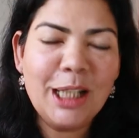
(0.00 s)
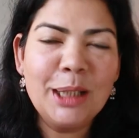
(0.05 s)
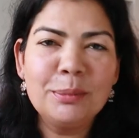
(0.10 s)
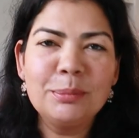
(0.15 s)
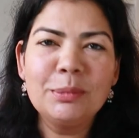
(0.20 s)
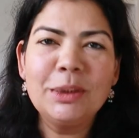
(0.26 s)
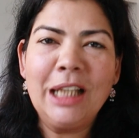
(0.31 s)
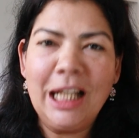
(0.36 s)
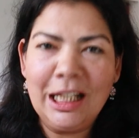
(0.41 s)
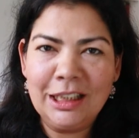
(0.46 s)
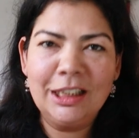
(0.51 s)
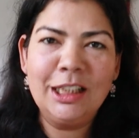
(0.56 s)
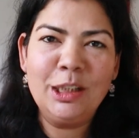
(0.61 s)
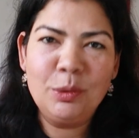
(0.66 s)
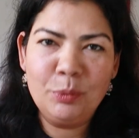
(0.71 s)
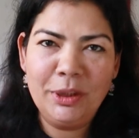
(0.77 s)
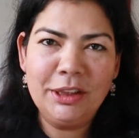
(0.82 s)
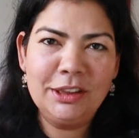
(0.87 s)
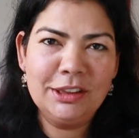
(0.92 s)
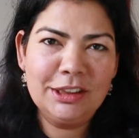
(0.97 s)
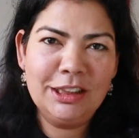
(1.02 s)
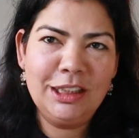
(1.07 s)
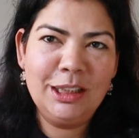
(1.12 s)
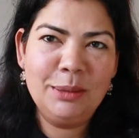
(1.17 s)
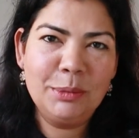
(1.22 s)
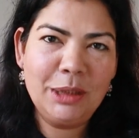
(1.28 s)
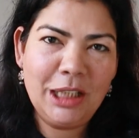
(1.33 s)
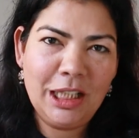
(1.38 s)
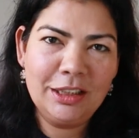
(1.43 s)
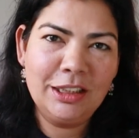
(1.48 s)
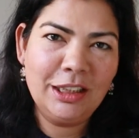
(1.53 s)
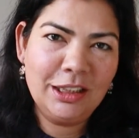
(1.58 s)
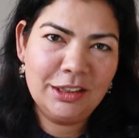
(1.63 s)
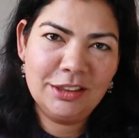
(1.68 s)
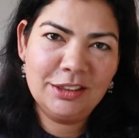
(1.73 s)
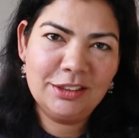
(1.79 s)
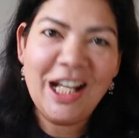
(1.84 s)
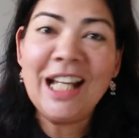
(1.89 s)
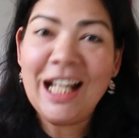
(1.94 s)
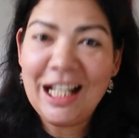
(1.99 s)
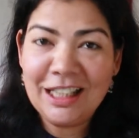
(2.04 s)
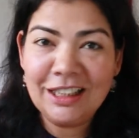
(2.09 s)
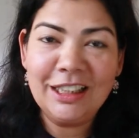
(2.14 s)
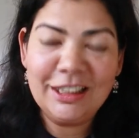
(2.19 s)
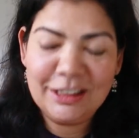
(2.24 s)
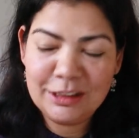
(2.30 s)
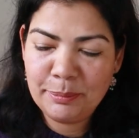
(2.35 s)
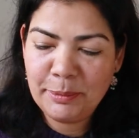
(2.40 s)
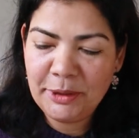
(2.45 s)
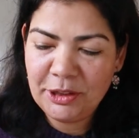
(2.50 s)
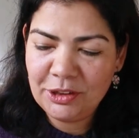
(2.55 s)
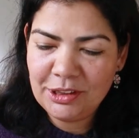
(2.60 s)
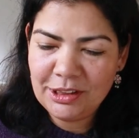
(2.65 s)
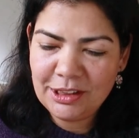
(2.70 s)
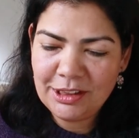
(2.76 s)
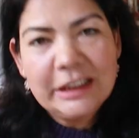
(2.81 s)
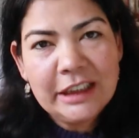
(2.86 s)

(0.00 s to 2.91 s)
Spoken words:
I'm glad that I went and I'm glad that I had that experience.